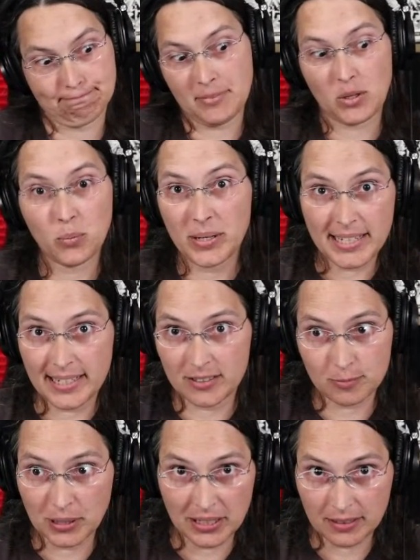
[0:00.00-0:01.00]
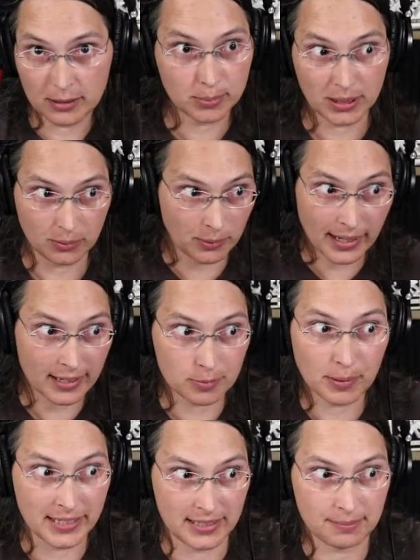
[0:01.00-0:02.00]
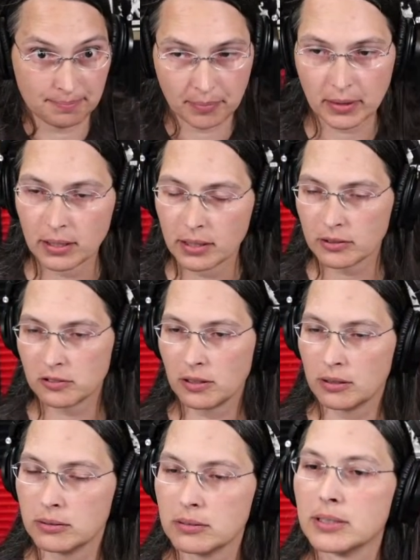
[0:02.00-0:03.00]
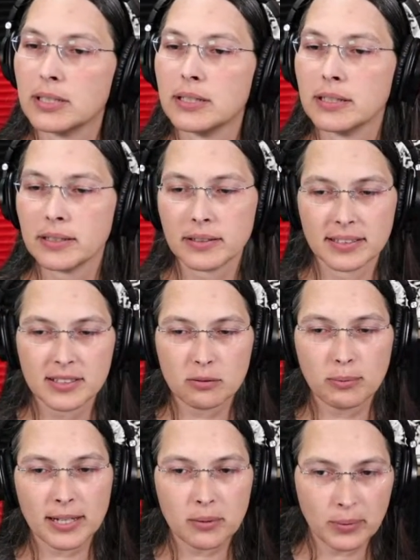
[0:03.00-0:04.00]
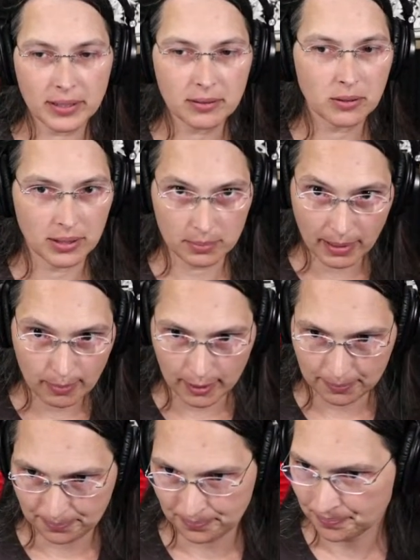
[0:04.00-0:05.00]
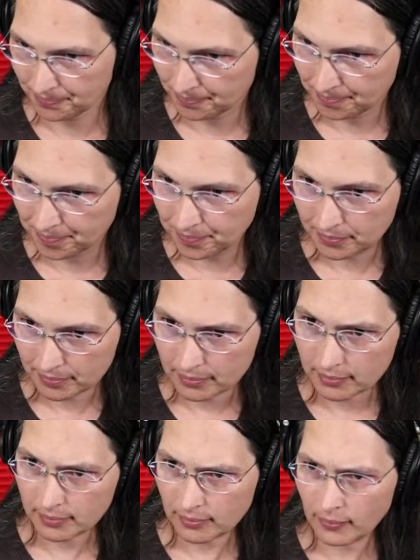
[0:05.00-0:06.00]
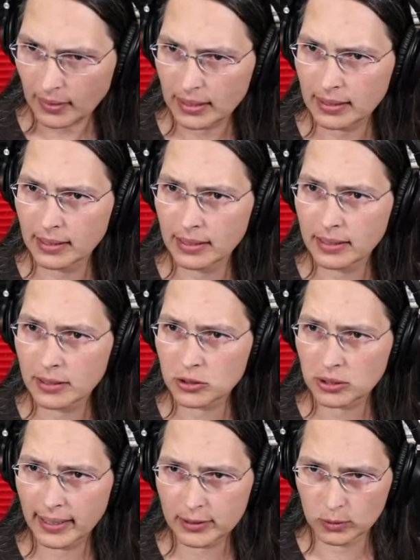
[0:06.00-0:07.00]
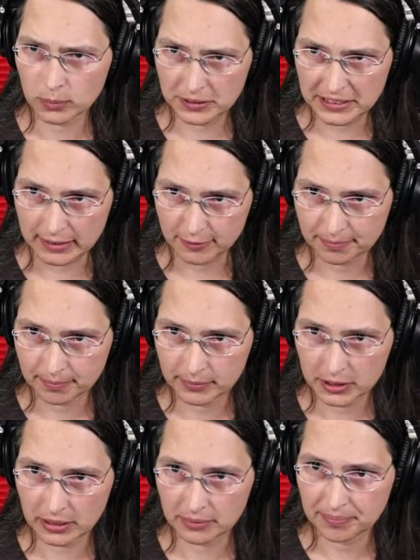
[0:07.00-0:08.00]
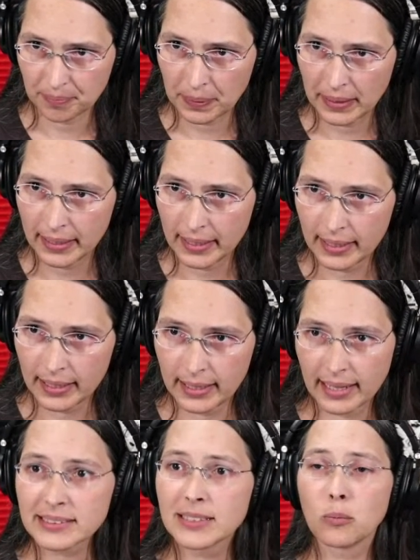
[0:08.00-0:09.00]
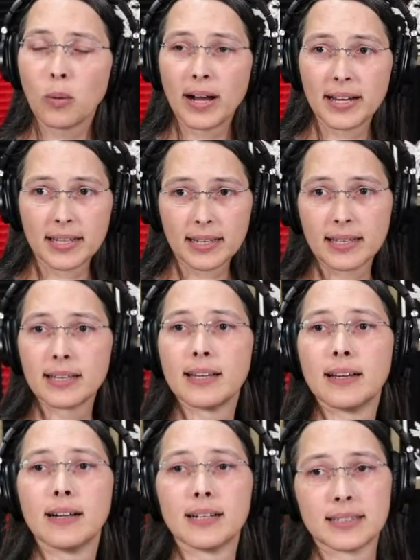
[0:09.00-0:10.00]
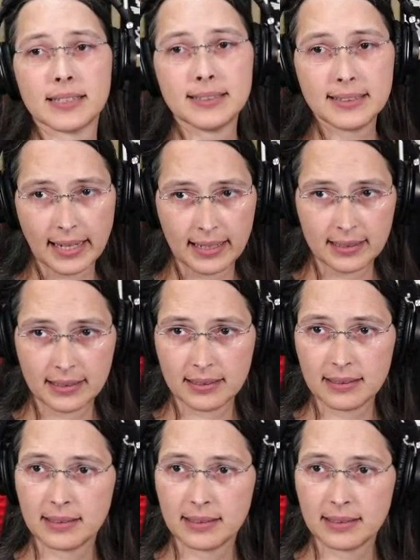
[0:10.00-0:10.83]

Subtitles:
we can't spawn another bullet. We're out of sprites. So this is why we call it maybe. And here's our actual routine. So X and Y contain